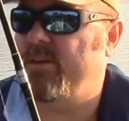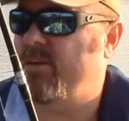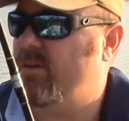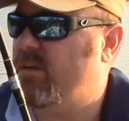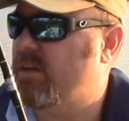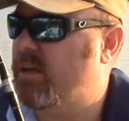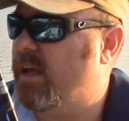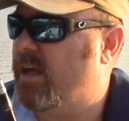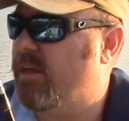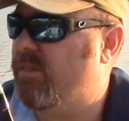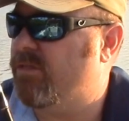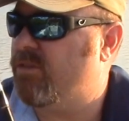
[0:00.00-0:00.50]

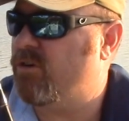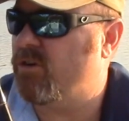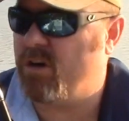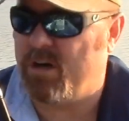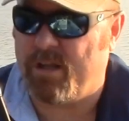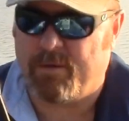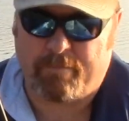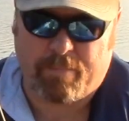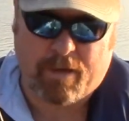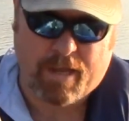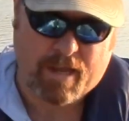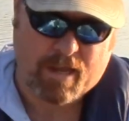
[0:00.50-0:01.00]
can get
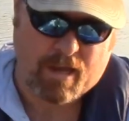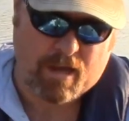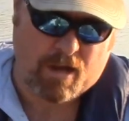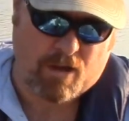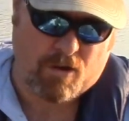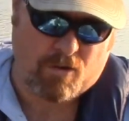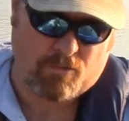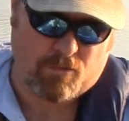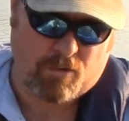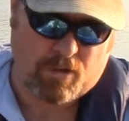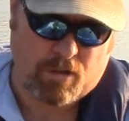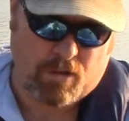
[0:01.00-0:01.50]
30
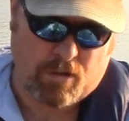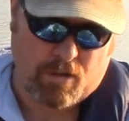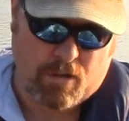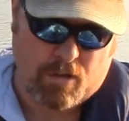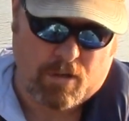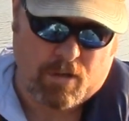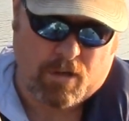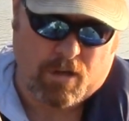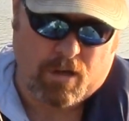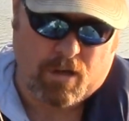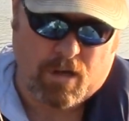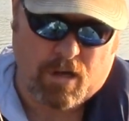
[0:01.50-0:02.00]

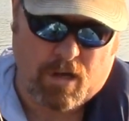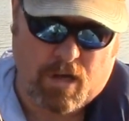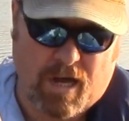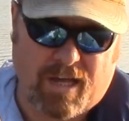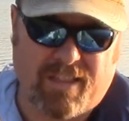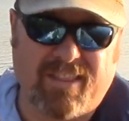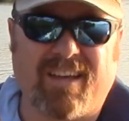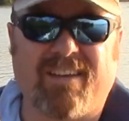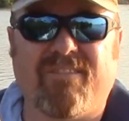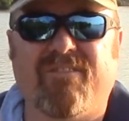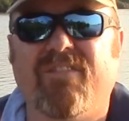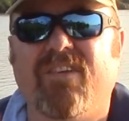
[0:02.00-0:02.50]
pound, I
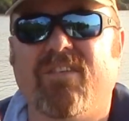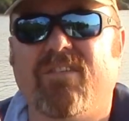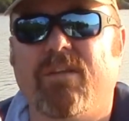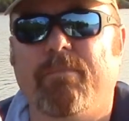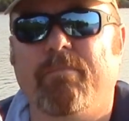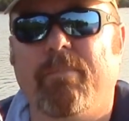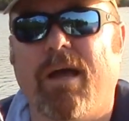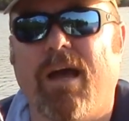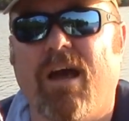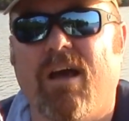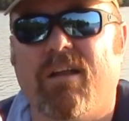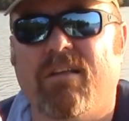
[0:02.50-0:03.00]
think 50
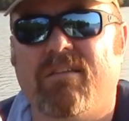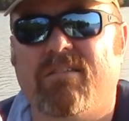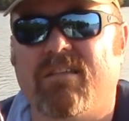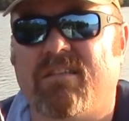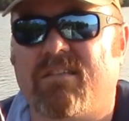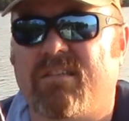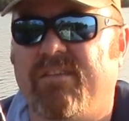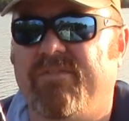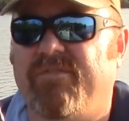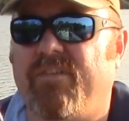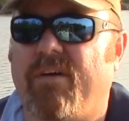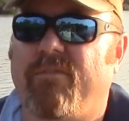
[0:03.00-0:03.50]
pound and
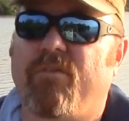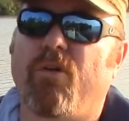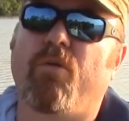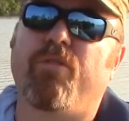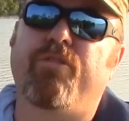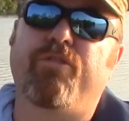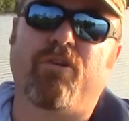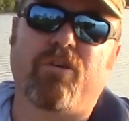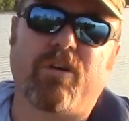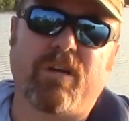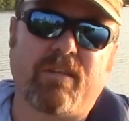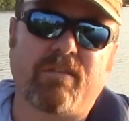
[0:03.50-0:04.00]
65. No,
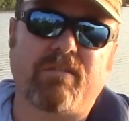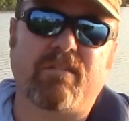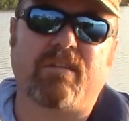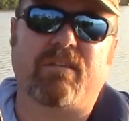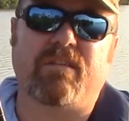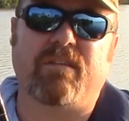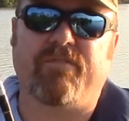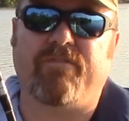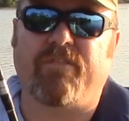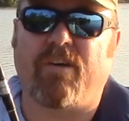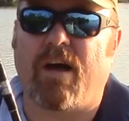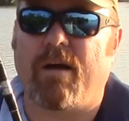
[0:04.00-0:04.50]
30 and
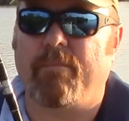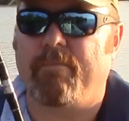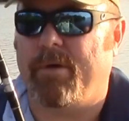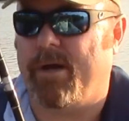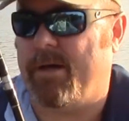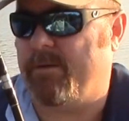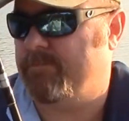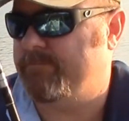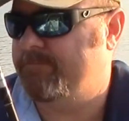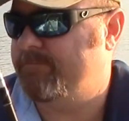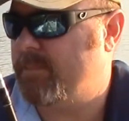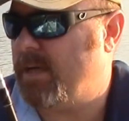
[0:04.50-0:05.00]
65 pound.